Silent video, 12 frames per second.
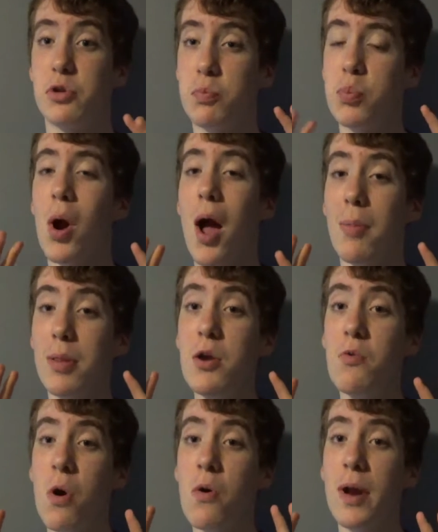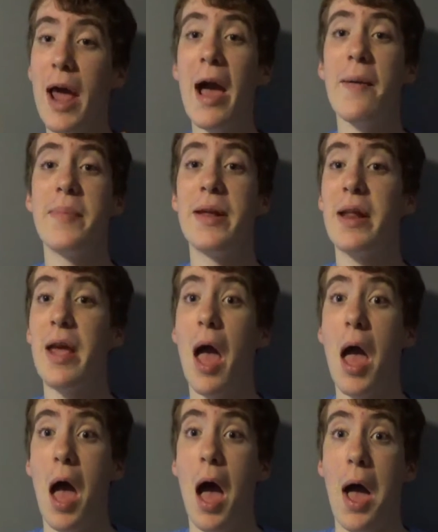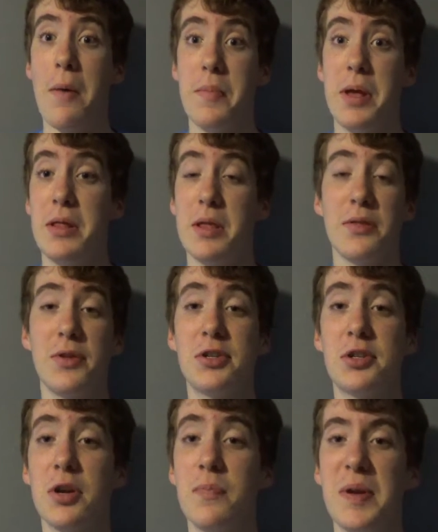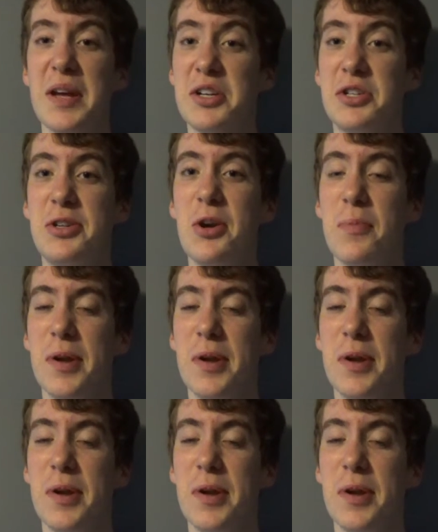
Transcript: which probably won't happen, I mean, then this could be a steal.